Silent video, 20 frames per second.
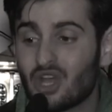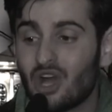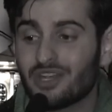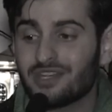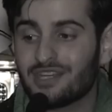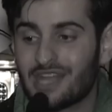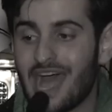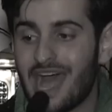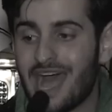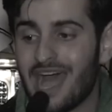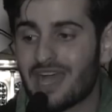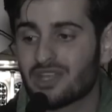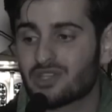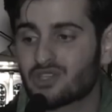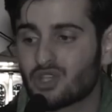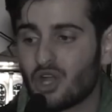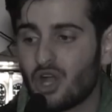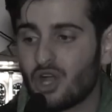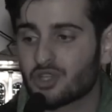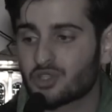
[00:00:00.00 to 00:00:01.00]
on night
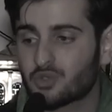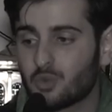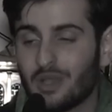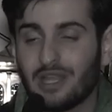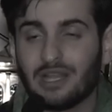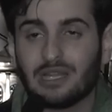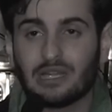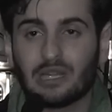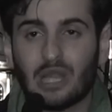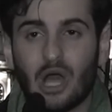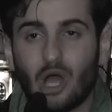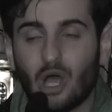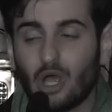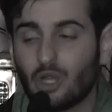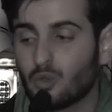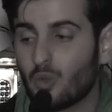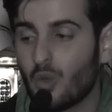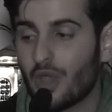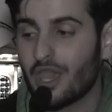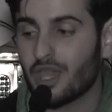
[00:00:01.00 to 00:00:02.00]
songs will
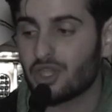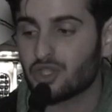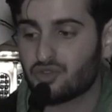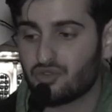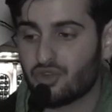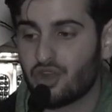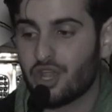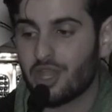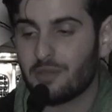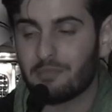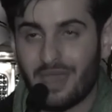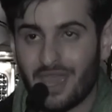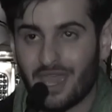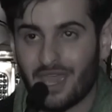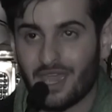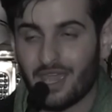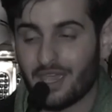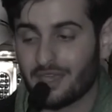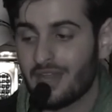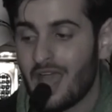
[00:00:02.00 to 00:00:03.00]
always
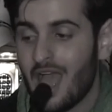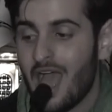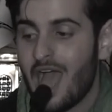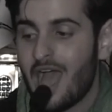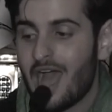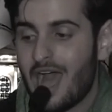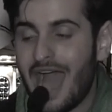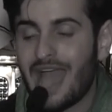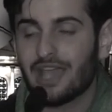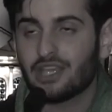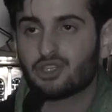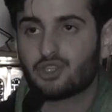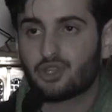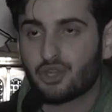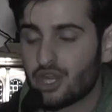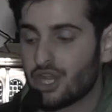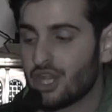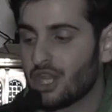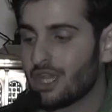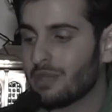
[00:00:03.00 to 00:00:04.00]
remain. I
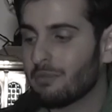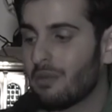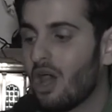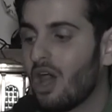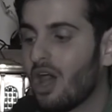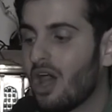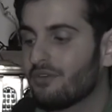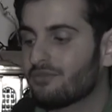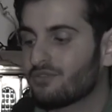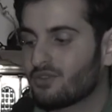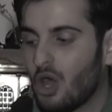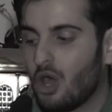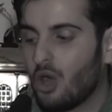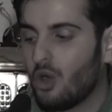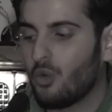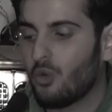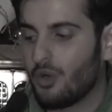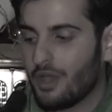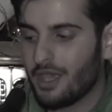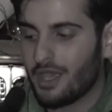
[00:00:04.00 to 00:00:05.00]
dream of
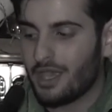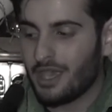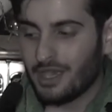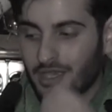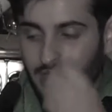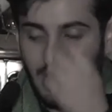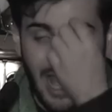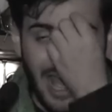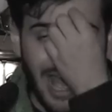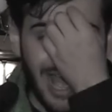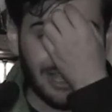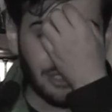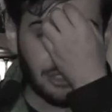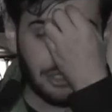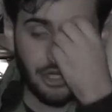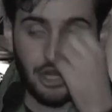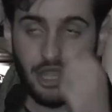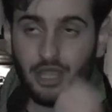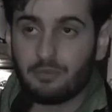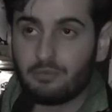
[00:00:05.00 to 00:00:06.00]
going
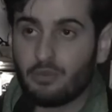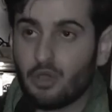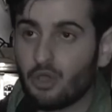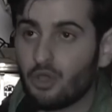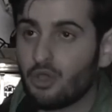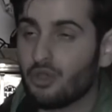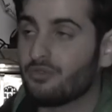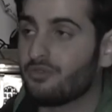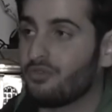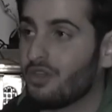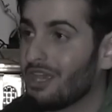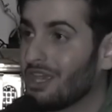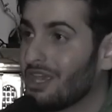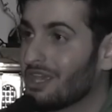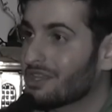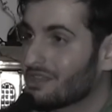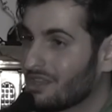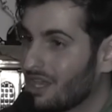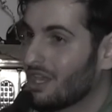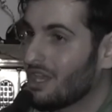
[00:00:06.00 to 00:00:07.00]
and
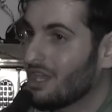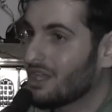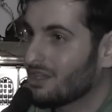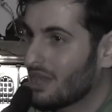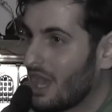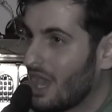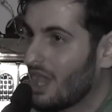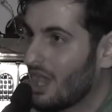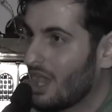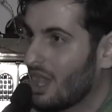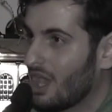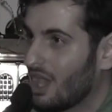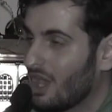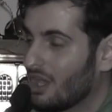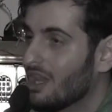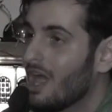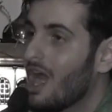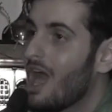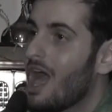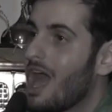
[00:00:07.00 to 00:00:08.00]
removing the
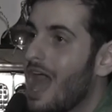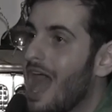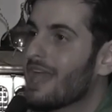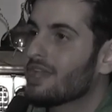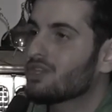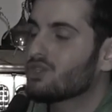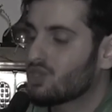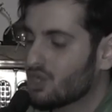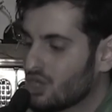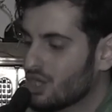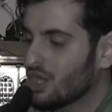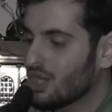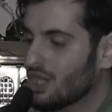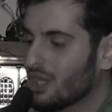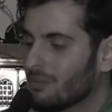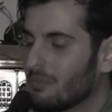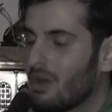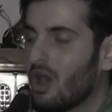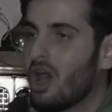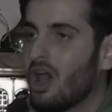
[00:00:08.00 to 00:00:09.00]
nail. I
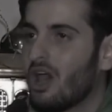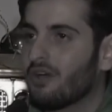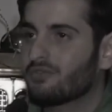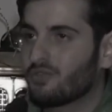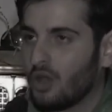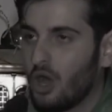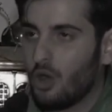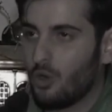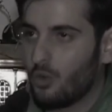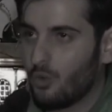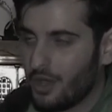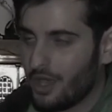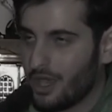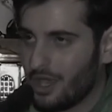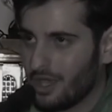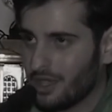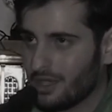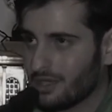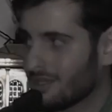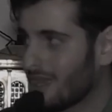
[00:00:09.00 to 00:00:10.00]
dream of
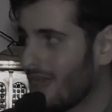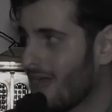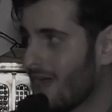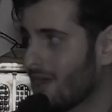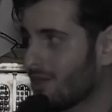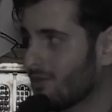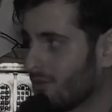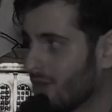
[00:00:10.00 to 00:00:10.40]
going and